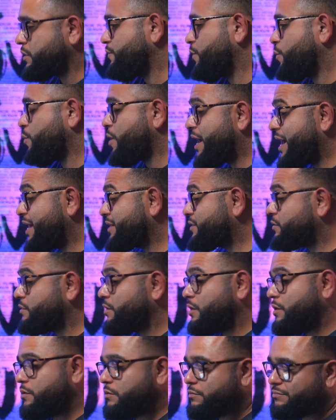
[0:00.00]
if you wear hats,
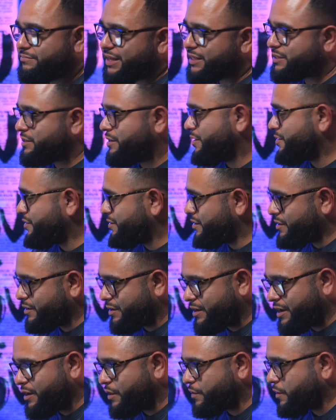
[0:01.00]
then that's
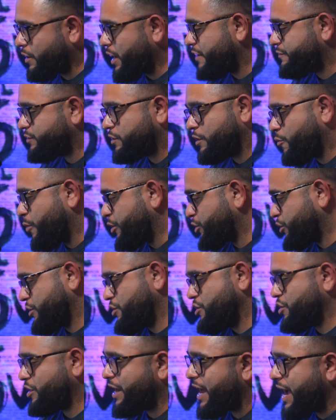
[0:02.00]
another lifestyle question
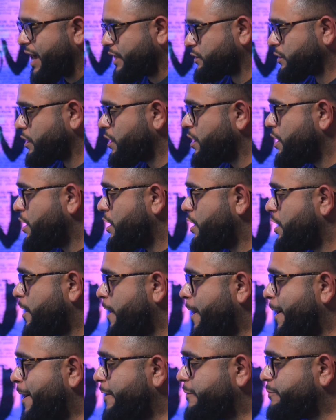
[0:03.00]
that you can ask.
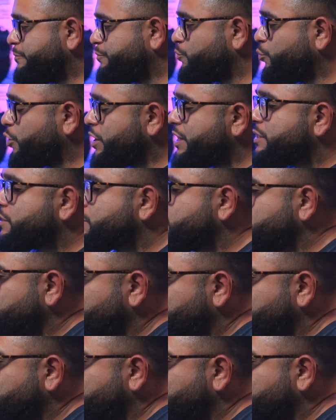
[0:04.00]
What is